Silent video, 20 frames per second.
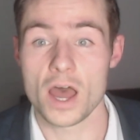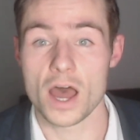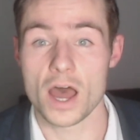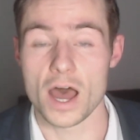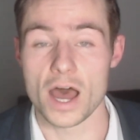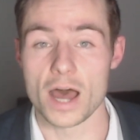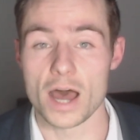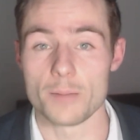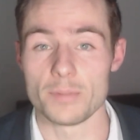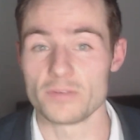
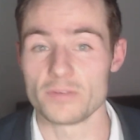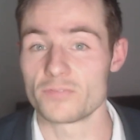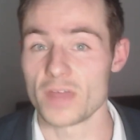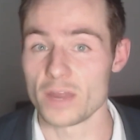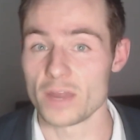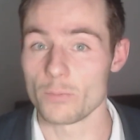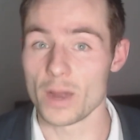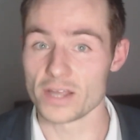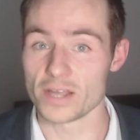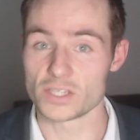If
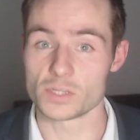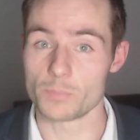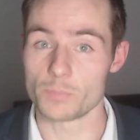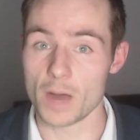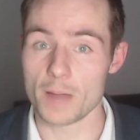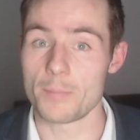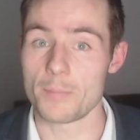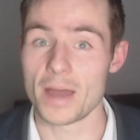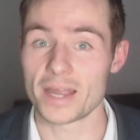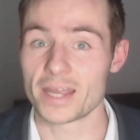they wait to
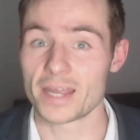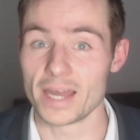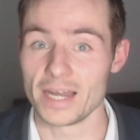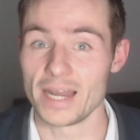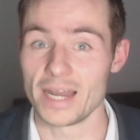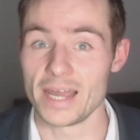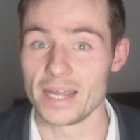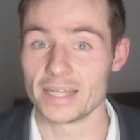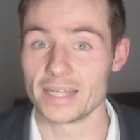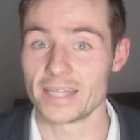buy back at a
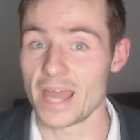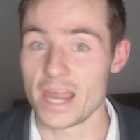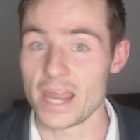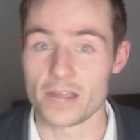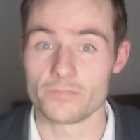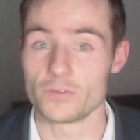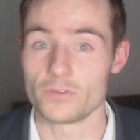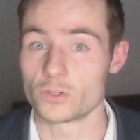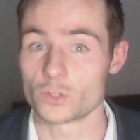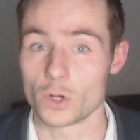later date,
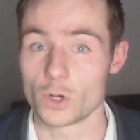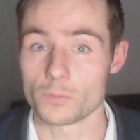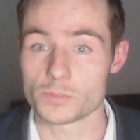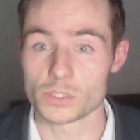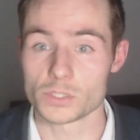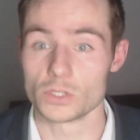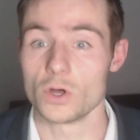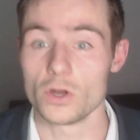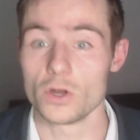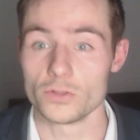if it
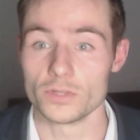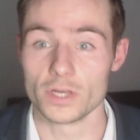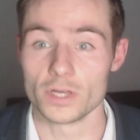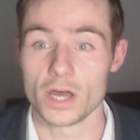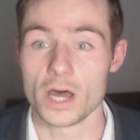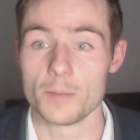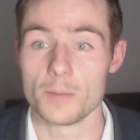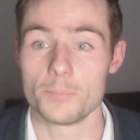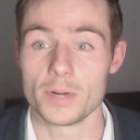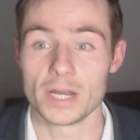drops and the
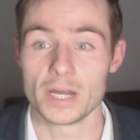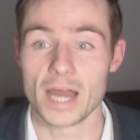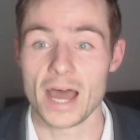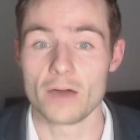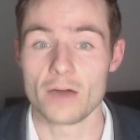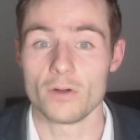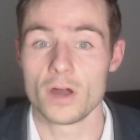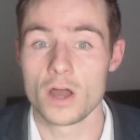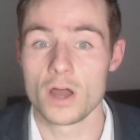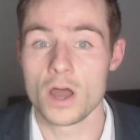herd pull
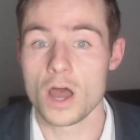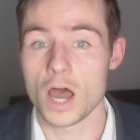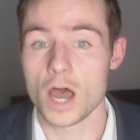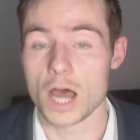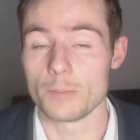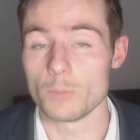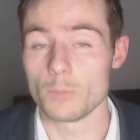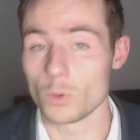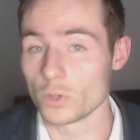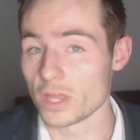out,
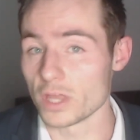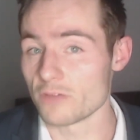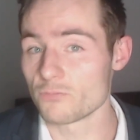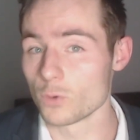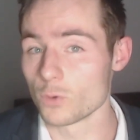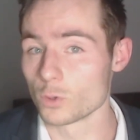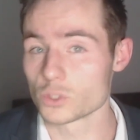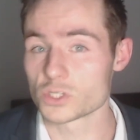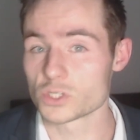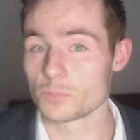or they're
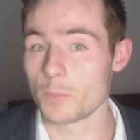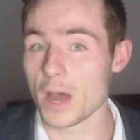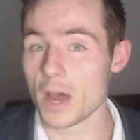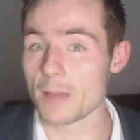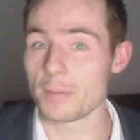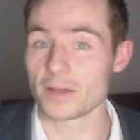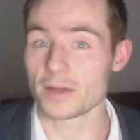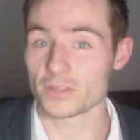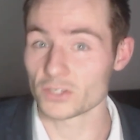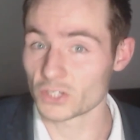forced to buy
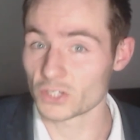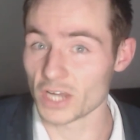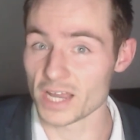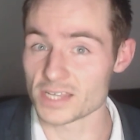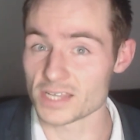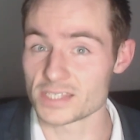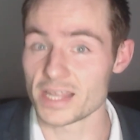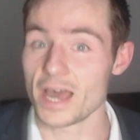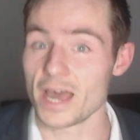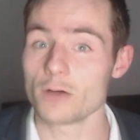back the
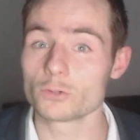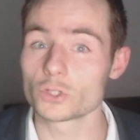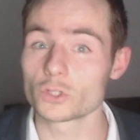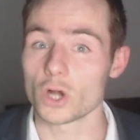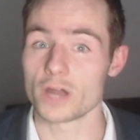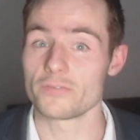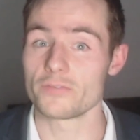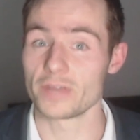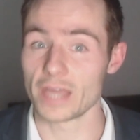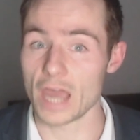shares now,
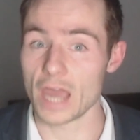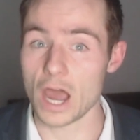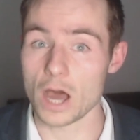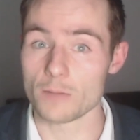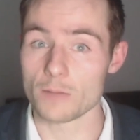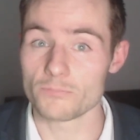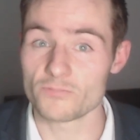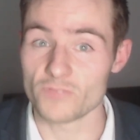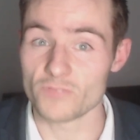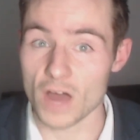driving it
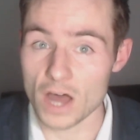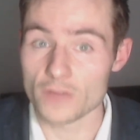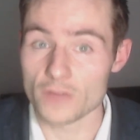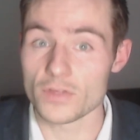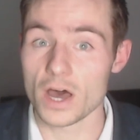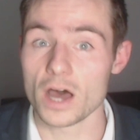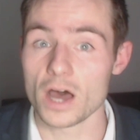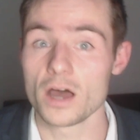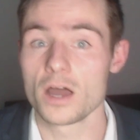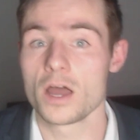up
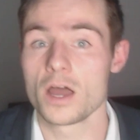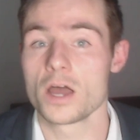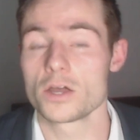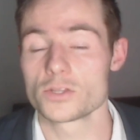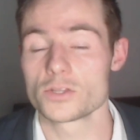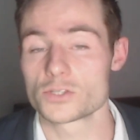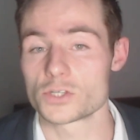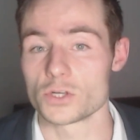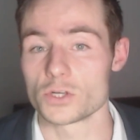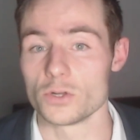further
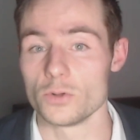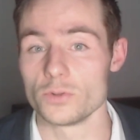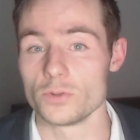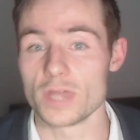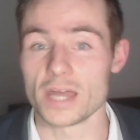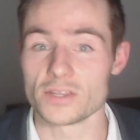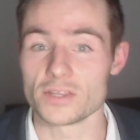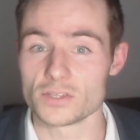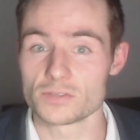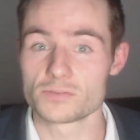to
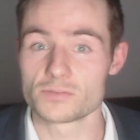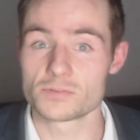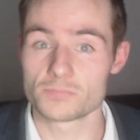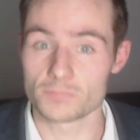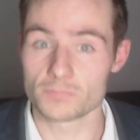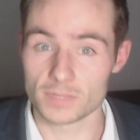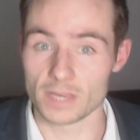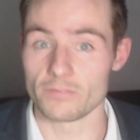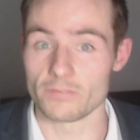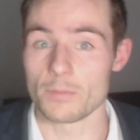then
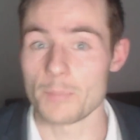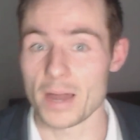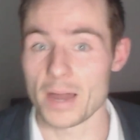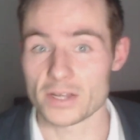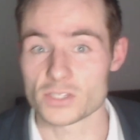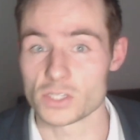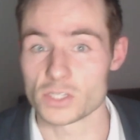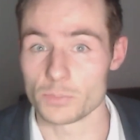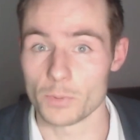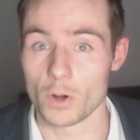give it
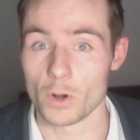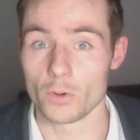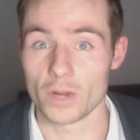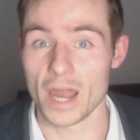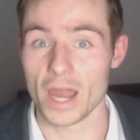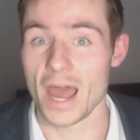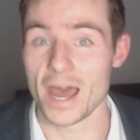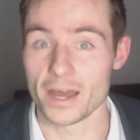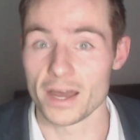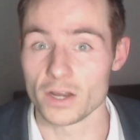back to the broker
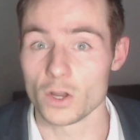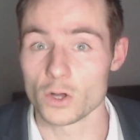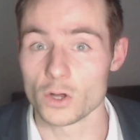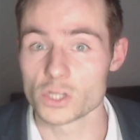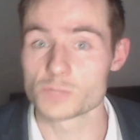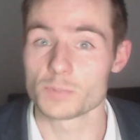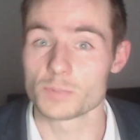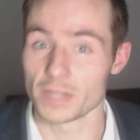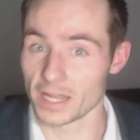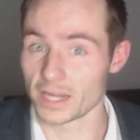at a
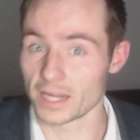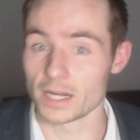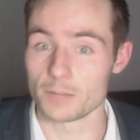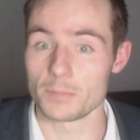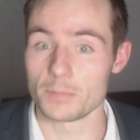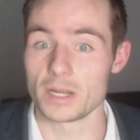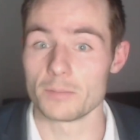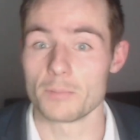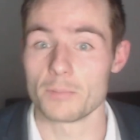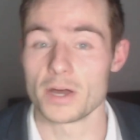loss, but they're going to
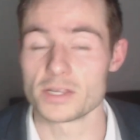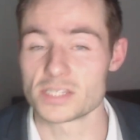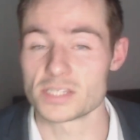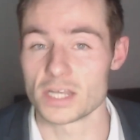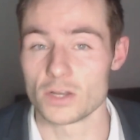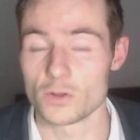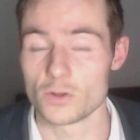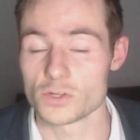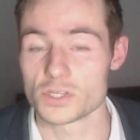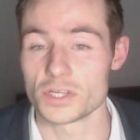minimise
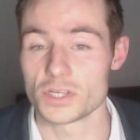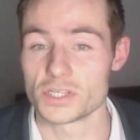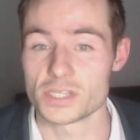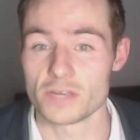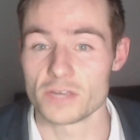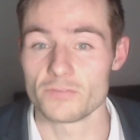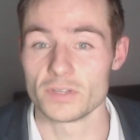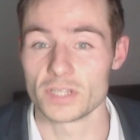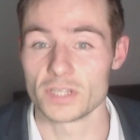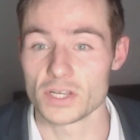their losses
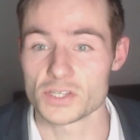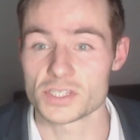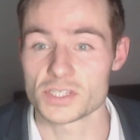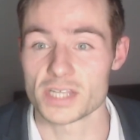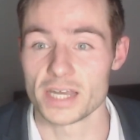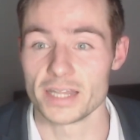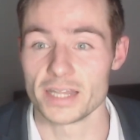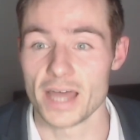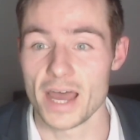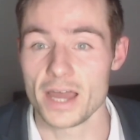if it does
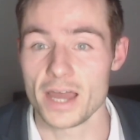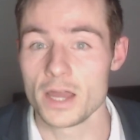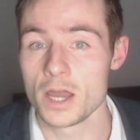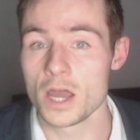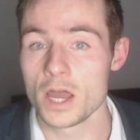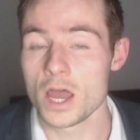stay there.